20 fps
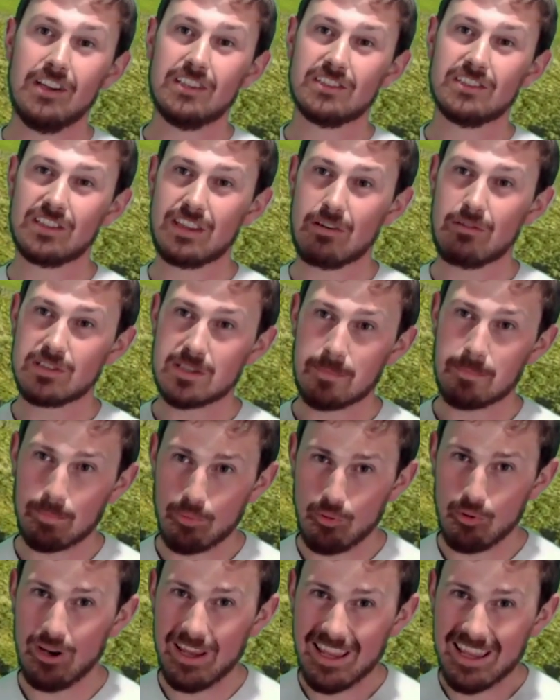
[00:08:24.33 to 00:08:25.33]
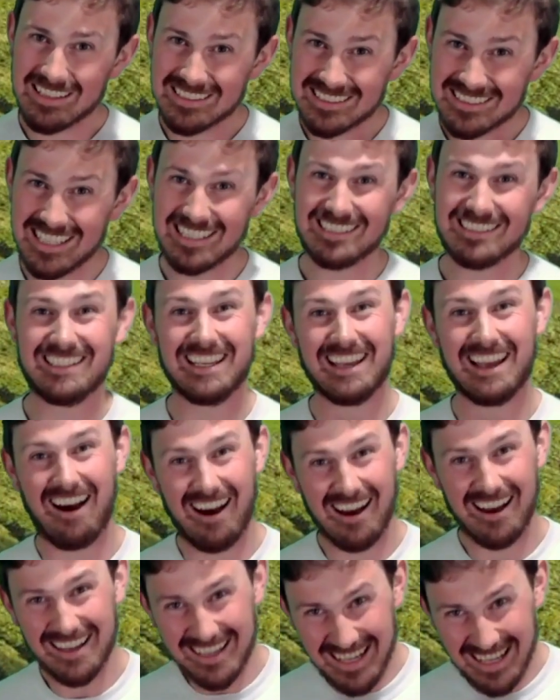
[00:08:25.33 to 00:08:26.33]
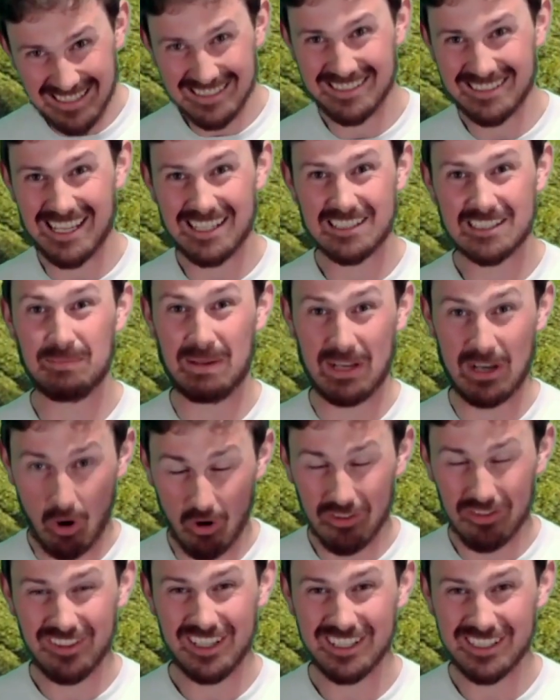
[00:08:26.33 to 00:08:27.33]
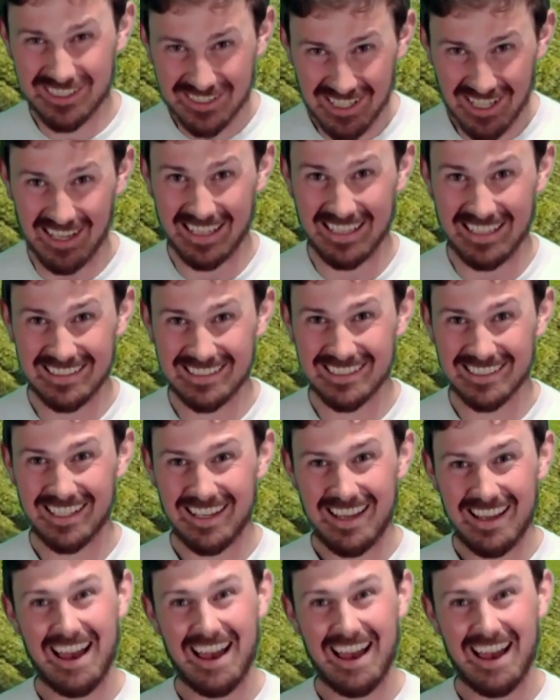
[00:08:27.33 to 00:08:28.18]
So there was a pre-existing Iron Age settlement on this site,